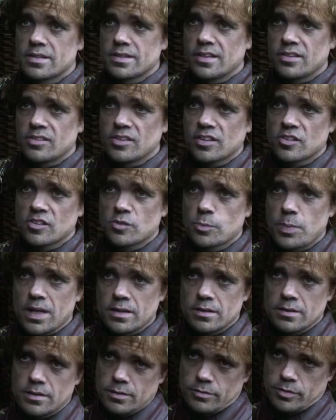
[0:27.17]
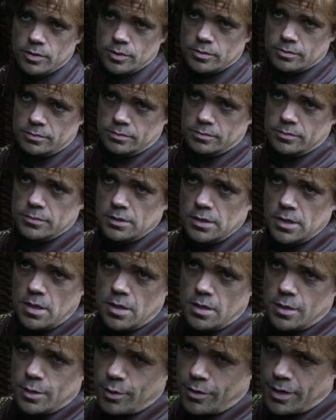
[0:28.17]
Yeah, sure. Why not? In
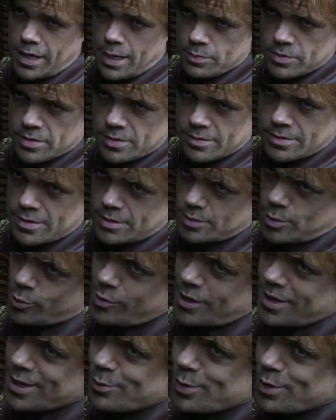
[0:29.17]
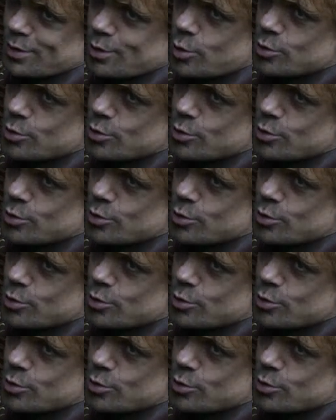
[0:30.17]
fact, if you know anyone, that'd be good for